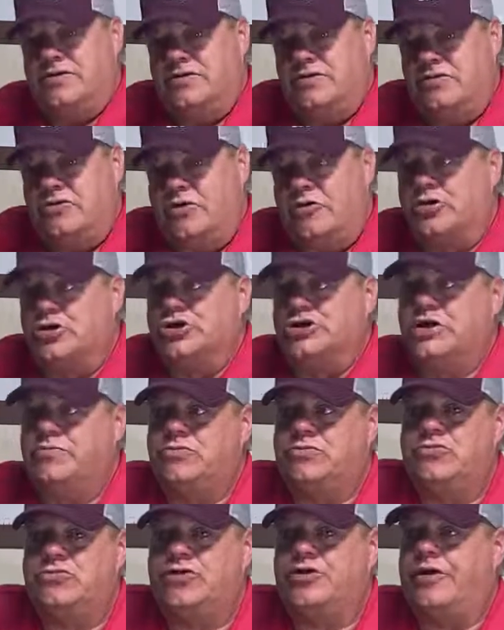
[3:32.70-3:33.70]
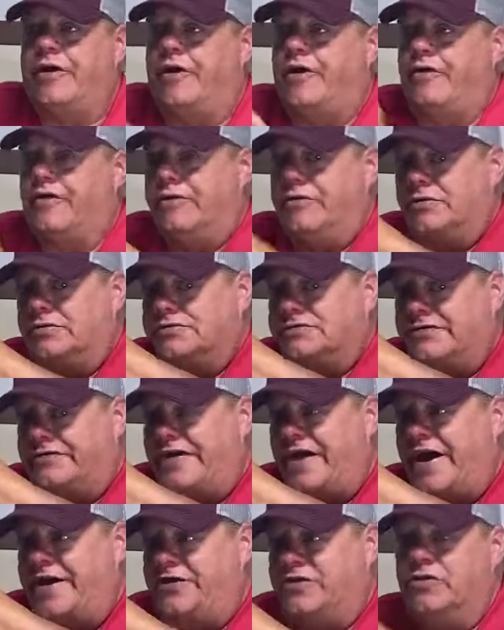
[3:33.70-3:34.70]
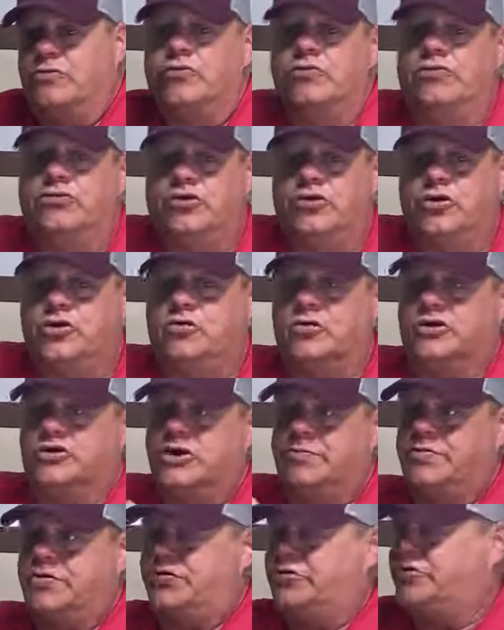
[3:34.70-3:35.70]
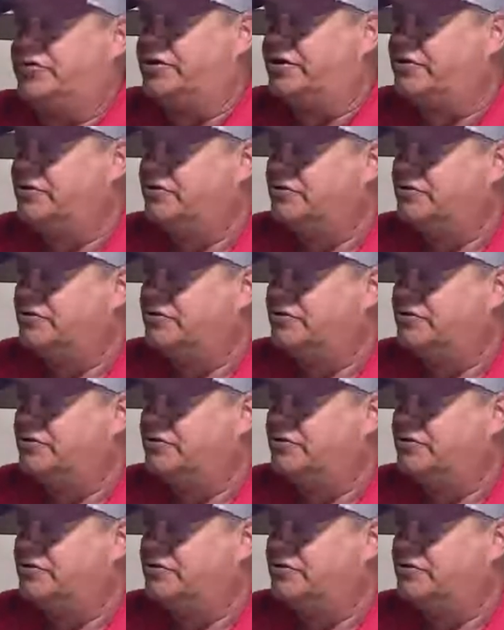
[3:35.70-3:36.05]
or ship the dog, fly to you or ship it to you.